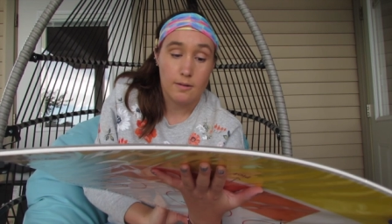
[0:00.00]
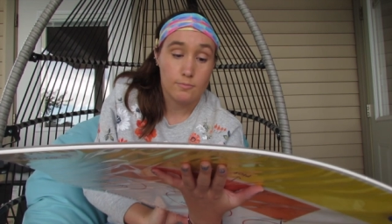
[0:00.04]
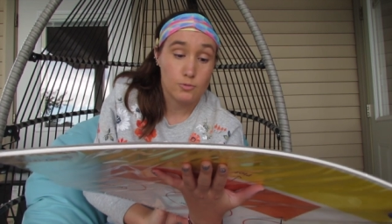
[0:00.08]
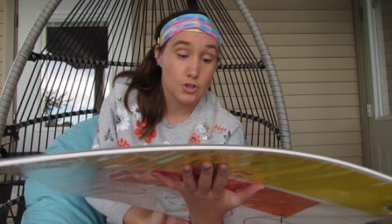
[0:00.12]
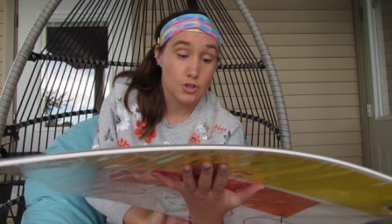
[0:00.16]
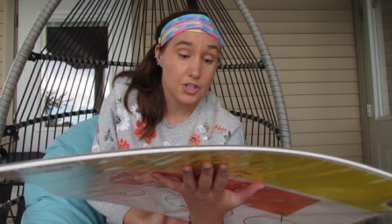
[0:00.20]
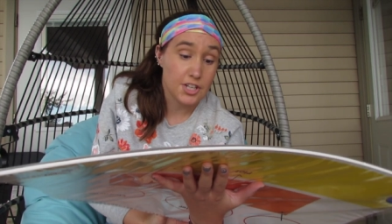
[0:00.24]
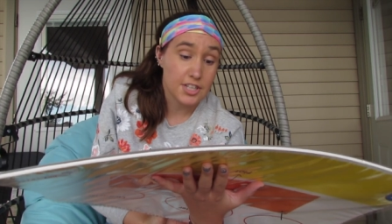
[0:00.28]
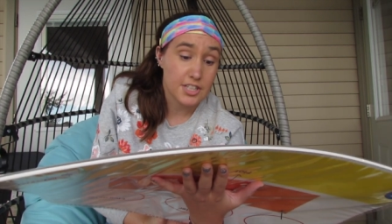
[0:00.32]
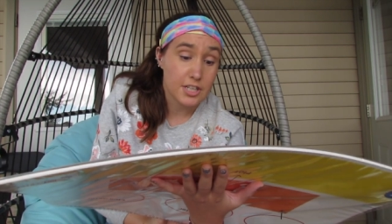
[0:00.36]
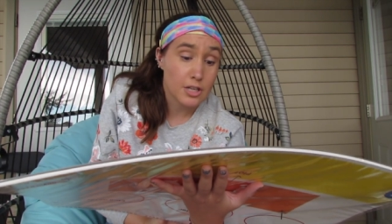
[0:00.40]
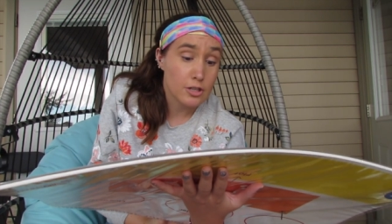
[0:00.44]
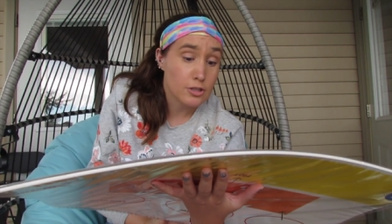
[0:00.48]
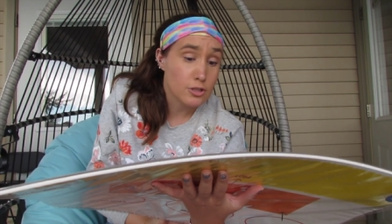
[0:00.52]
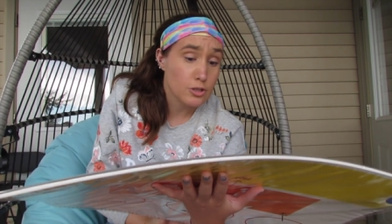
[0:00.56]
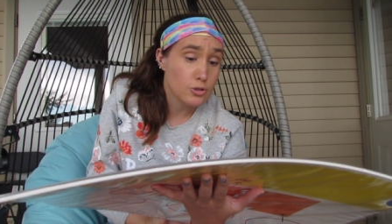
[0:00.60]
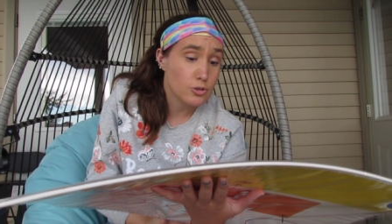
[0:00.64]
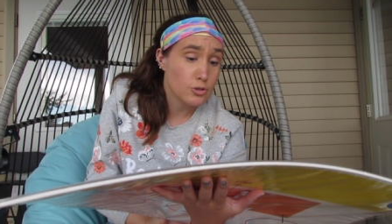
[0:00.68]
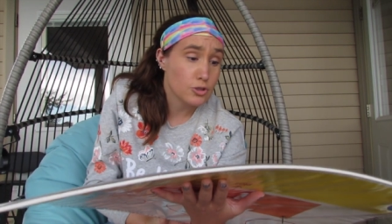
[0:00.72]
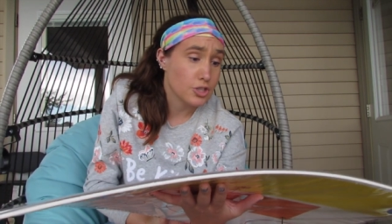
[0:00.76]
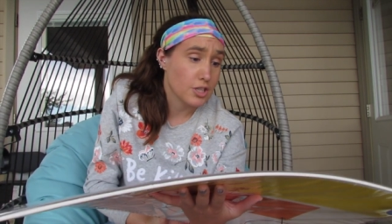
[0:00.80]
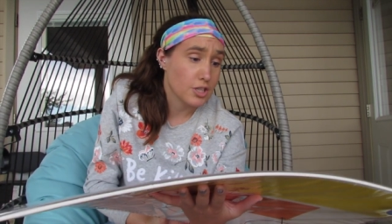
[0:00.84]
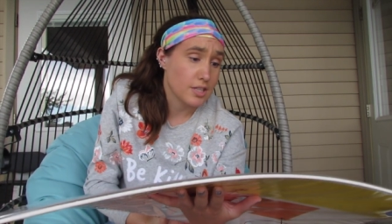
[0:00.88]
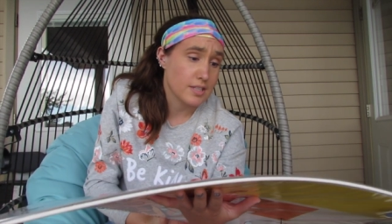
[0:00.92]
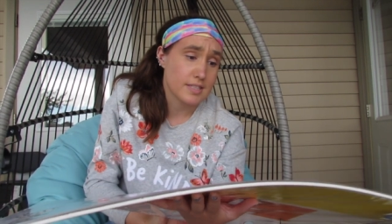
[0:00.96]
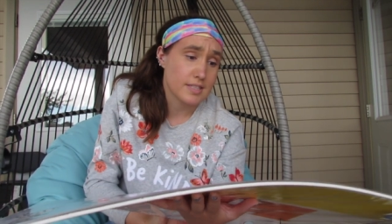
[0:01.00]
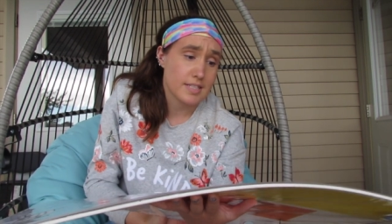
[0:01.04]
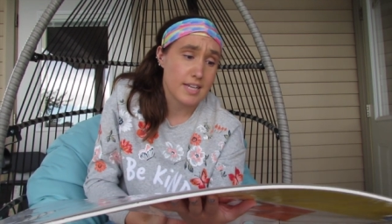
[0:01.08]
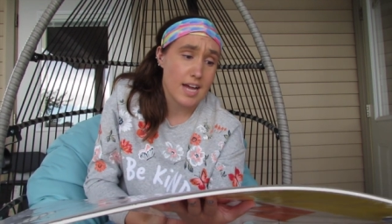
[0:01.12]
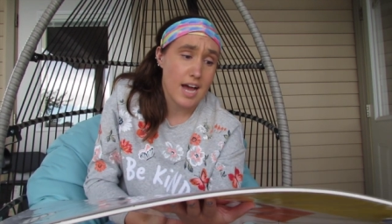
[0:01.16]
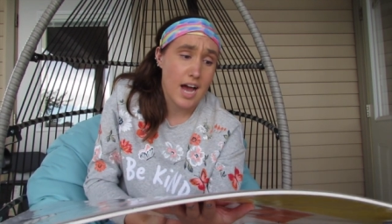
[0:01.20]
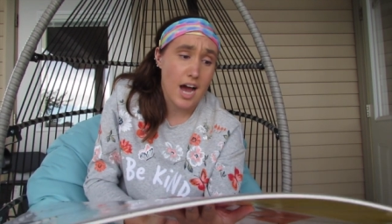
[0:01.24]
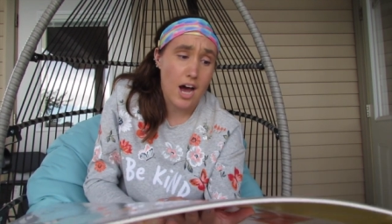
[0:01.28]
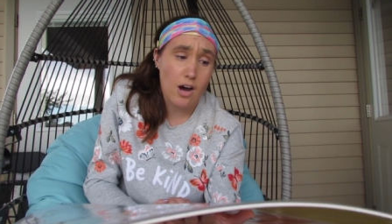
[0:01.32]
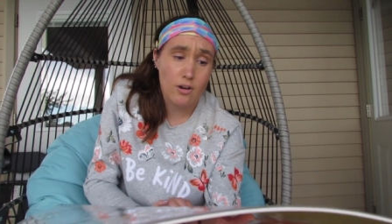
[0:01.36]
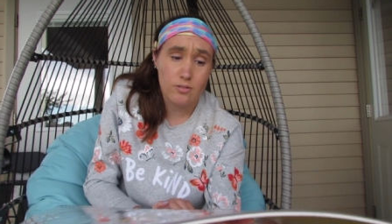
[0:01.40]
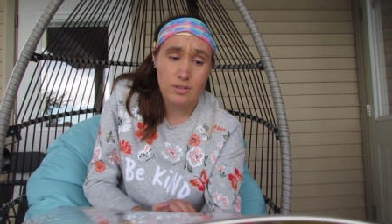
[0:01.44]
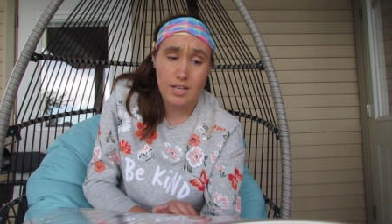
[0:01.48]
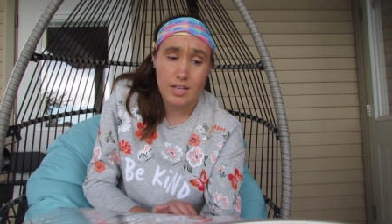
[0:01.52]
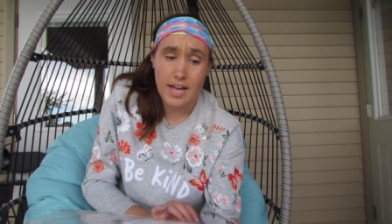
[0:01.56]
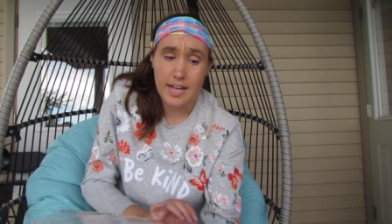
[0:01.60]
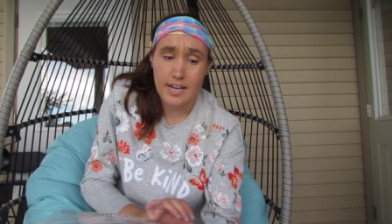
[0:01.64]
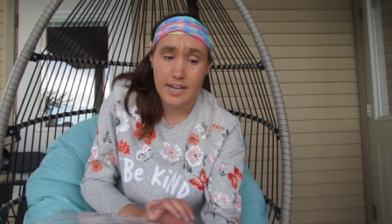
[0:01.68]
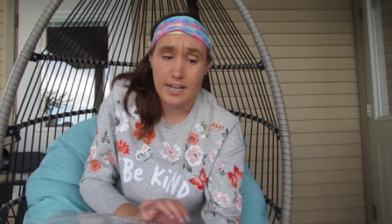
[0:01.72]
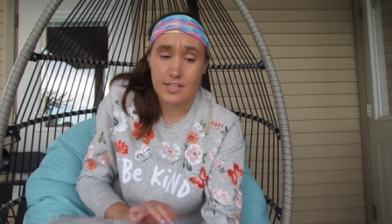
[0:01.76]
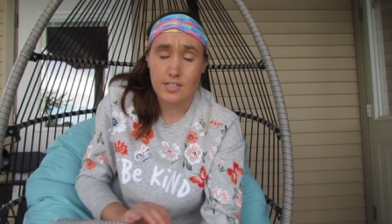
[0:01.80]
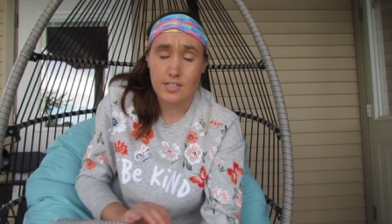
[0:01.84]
drawing conclusions, outlining.